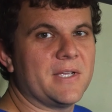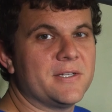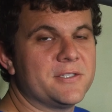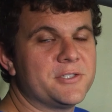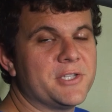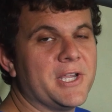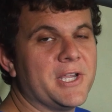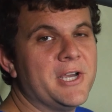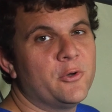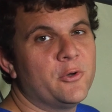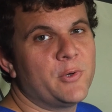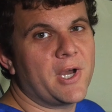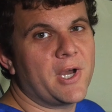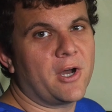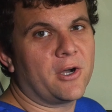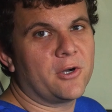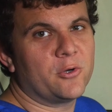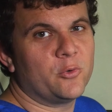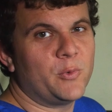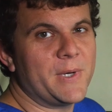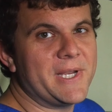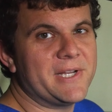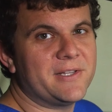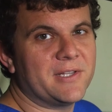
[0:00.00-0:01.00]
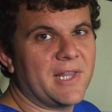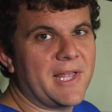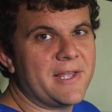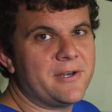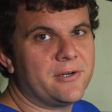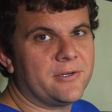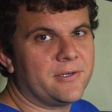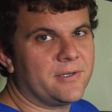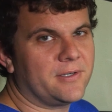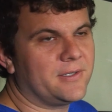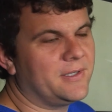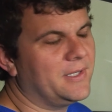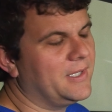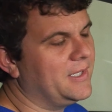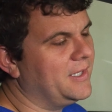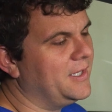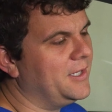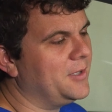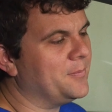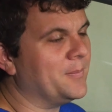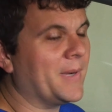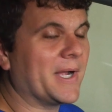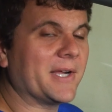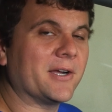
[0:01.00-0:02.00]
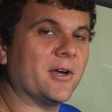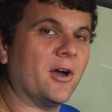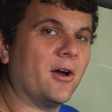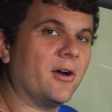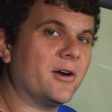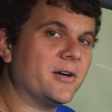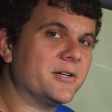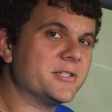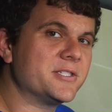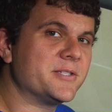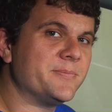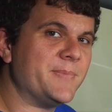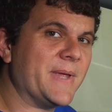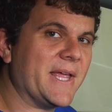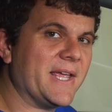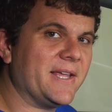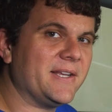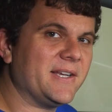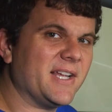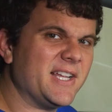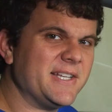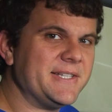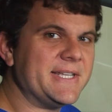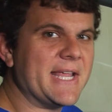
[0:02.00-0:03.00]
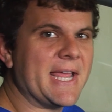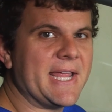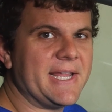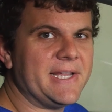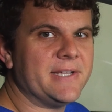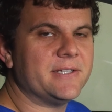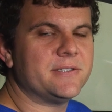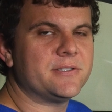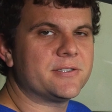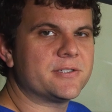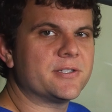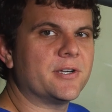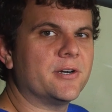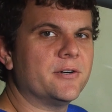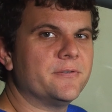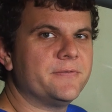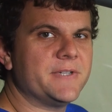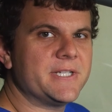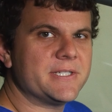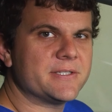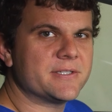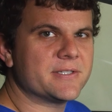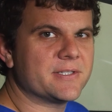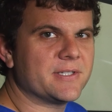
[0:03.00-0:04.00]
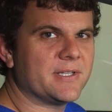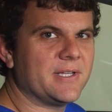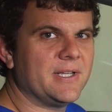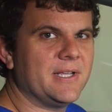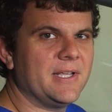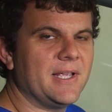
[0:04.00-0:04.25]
So here we are a week later. My car spent a day in service,